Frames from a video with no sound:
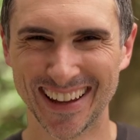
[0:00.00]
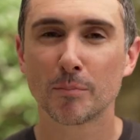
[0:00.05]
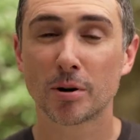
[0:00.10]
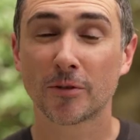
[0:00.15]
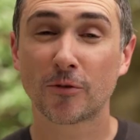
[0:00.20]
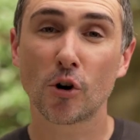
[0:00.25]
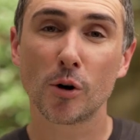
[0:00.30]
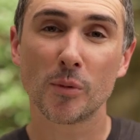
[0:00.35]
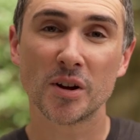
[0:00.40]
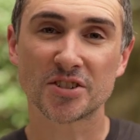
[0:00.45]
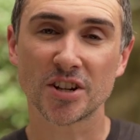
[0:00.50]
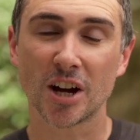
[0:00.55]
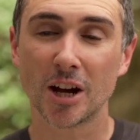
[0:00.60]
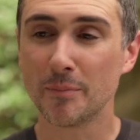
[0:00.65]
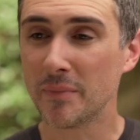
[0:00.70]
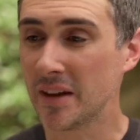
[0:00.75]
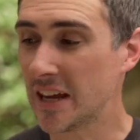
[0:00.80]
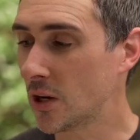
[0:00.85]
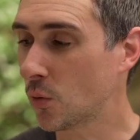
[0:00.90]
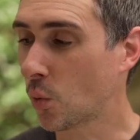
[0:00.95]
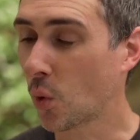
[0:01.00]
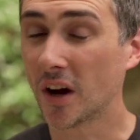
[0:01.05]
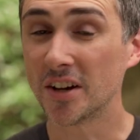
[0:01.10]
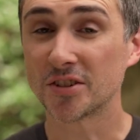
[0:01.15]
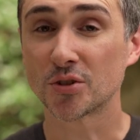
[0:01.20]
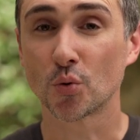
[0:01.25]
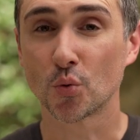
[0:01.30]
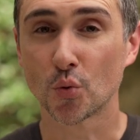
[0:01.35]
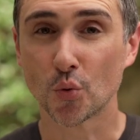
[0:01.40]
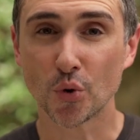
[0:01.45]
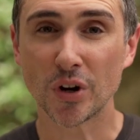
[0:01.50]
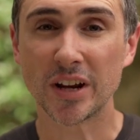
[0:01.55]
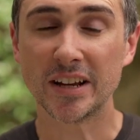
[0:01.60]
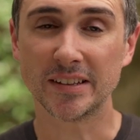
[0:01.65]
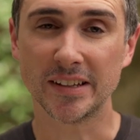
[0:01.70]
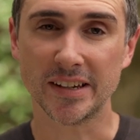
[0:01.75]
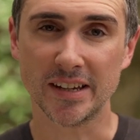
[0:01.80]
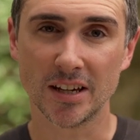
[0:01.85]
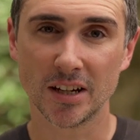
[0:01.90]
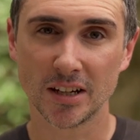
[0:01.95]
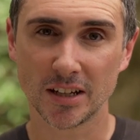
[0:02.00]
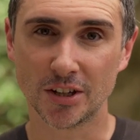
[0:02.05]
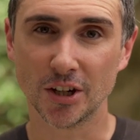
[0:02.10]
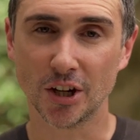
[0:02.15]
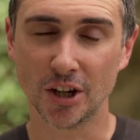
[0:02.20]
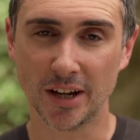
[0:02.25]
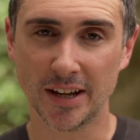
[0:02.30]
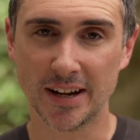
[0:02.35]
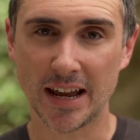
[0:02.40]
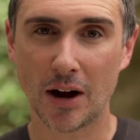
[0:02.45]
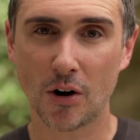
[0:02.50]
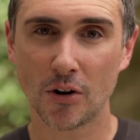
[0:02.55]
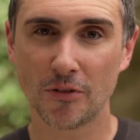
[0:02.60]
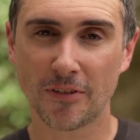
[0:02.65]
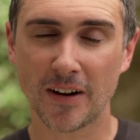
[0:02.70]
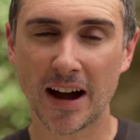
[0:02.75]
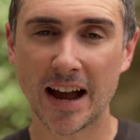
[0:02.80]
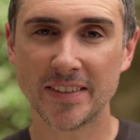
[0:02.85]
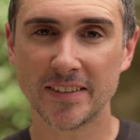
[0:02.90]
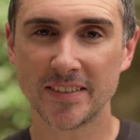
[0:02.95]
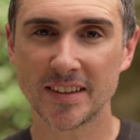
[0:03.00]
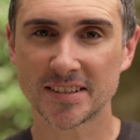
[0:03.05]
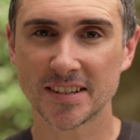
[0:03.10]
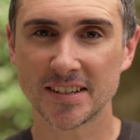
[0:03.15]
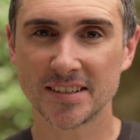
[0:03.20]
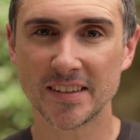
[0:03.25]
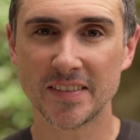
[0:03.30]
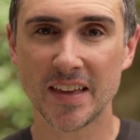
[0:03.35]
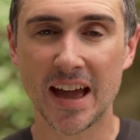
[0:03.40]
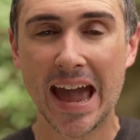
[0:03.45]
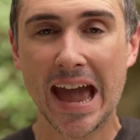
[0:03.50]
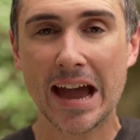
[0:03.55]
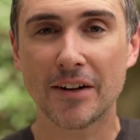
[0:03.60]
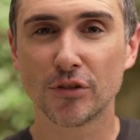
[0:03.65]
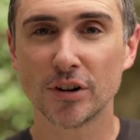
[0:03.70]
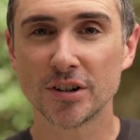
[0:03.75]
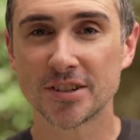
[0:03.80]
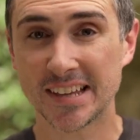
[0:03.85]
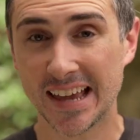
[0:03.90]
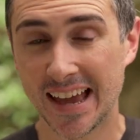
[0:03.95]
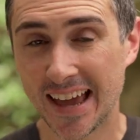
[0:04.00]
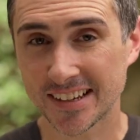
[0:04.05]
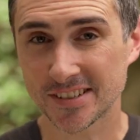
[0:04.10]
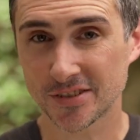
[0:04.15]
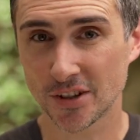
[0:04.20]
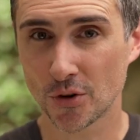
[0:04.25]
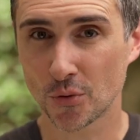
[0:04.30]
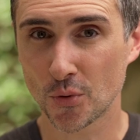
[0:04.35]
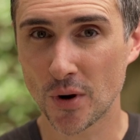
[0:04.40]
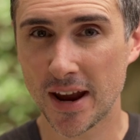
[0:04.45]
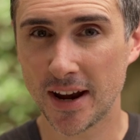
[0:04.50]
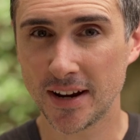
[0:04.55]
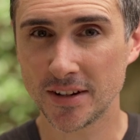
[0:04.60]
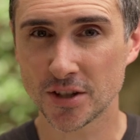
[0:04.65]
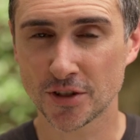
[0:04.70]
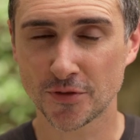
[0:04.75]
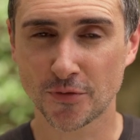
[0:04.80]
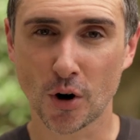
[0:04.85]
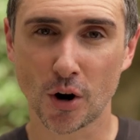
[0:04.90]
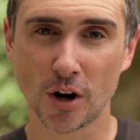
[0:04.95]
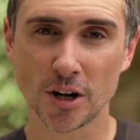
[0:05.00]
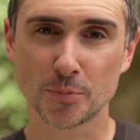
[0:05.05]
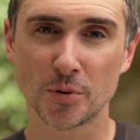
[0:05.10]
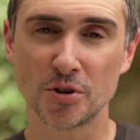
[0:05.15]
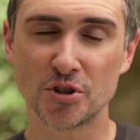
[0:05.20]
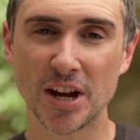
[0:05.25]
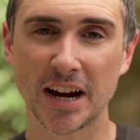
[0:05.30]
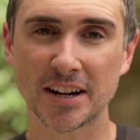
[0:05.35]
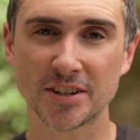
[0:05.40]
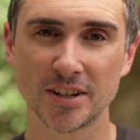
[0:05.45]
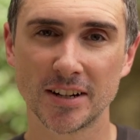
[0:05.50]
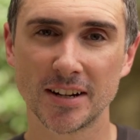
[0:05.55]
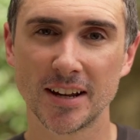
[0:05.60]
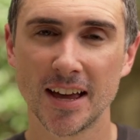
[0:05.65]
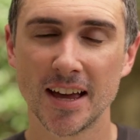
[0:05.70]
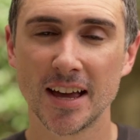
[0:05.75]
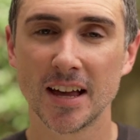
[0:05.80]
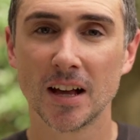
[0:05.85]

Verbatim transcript: Performance on me was really good. I would find that this is in the average to excellent range as far as projection.